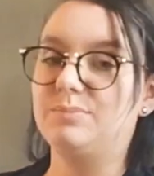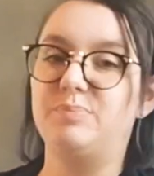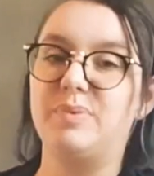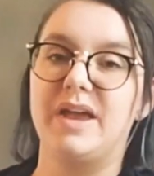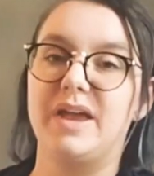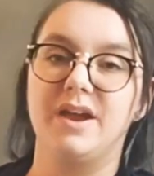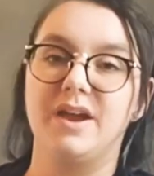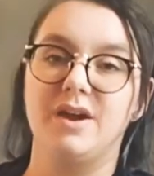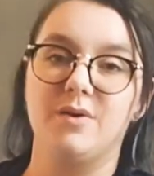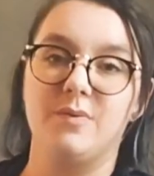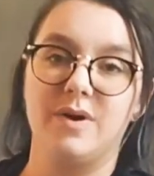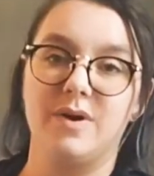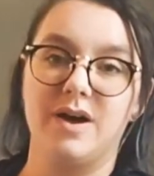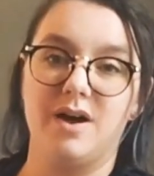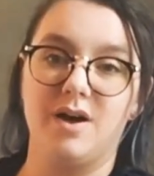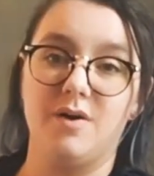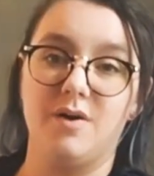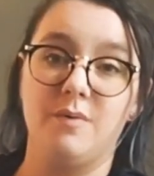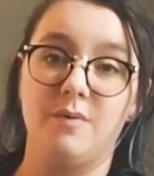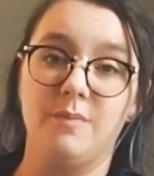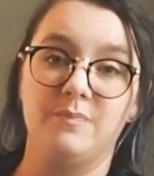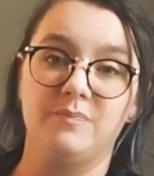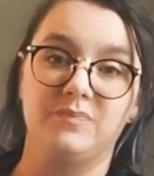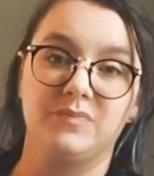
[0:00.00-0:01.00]
pair
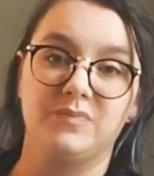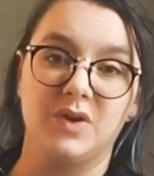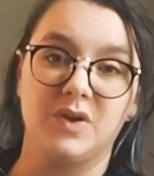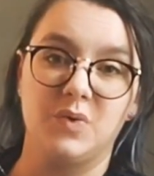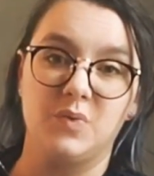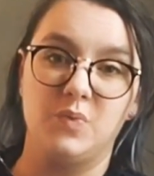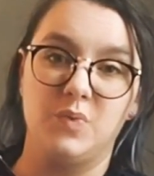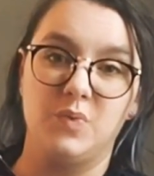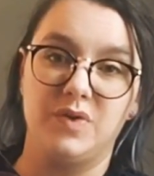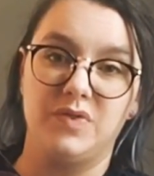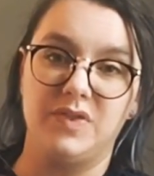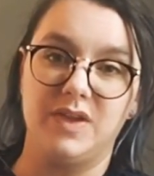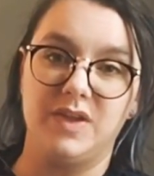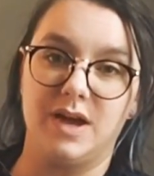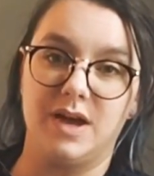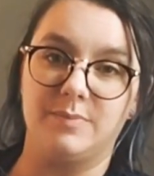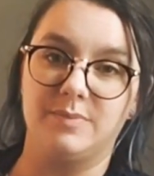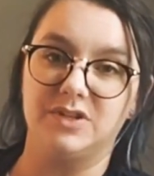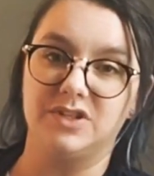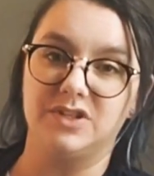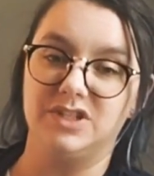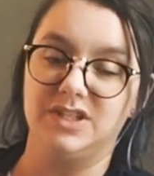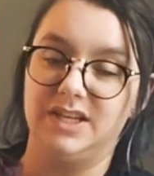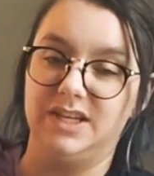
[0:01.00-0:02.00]
well with the
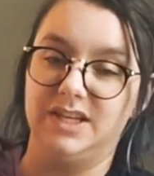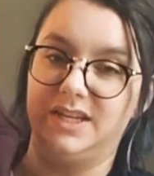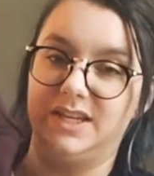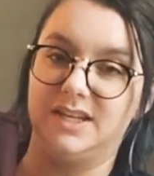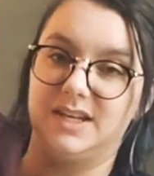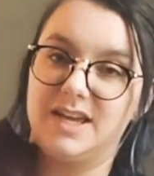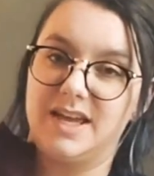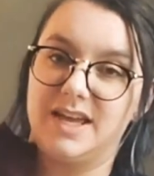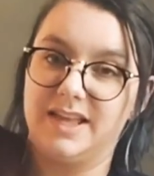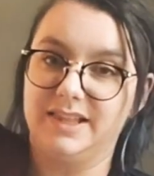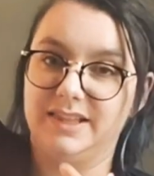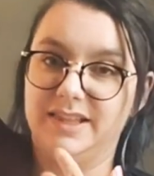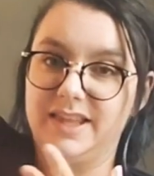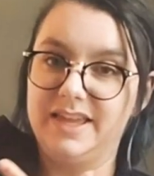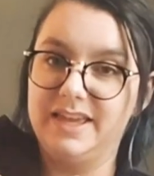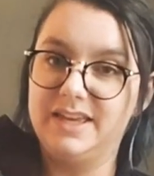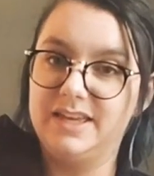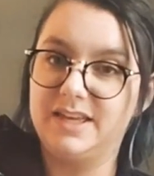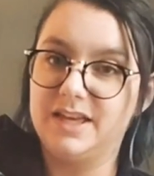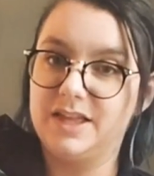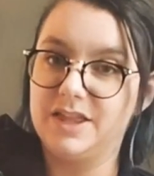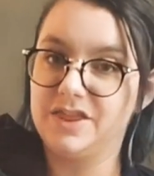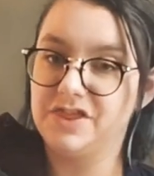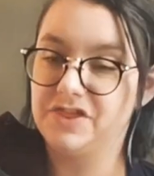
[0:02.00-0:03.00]
aubergine. I
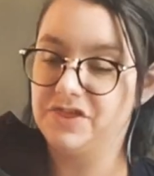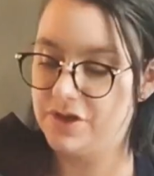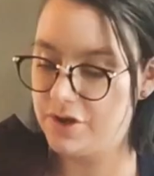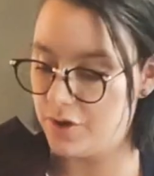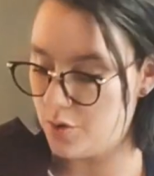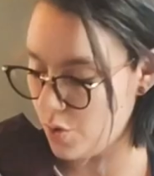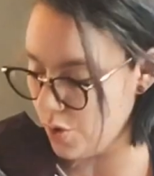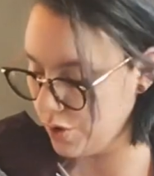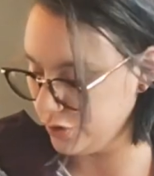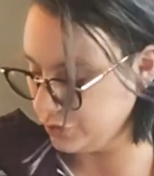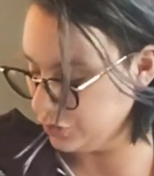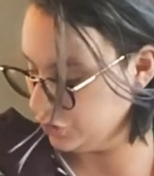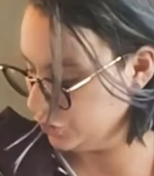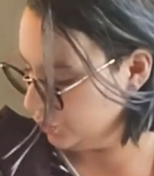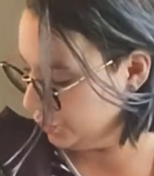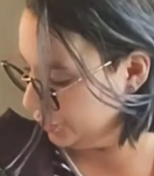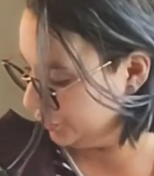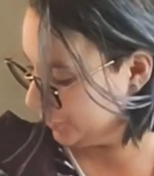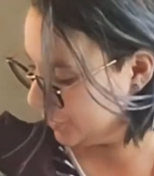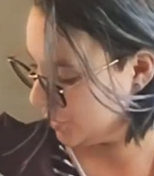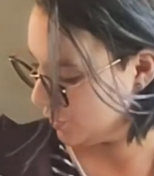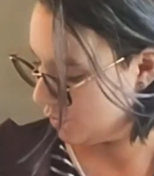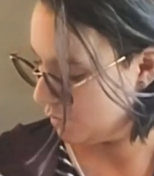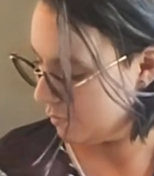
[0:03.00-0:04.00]
like the whole
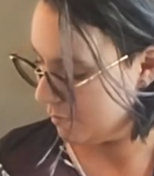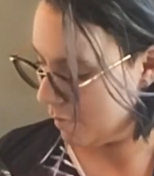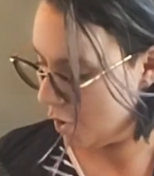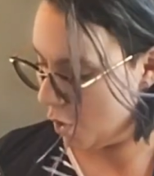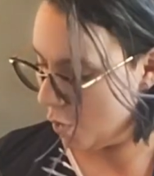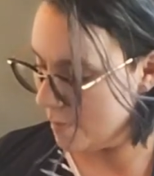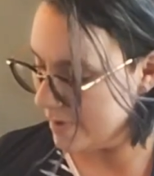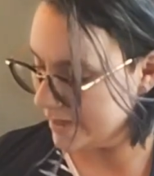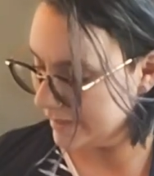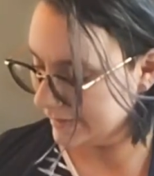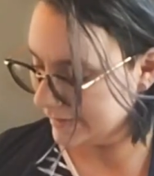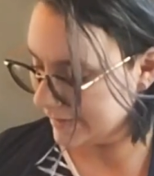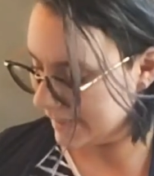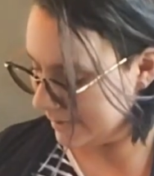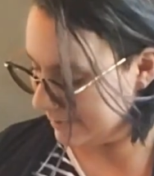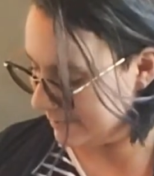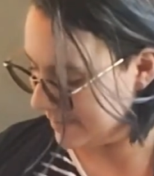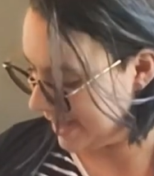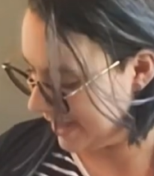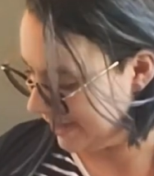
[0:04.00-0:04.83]
jewel tone moment I'm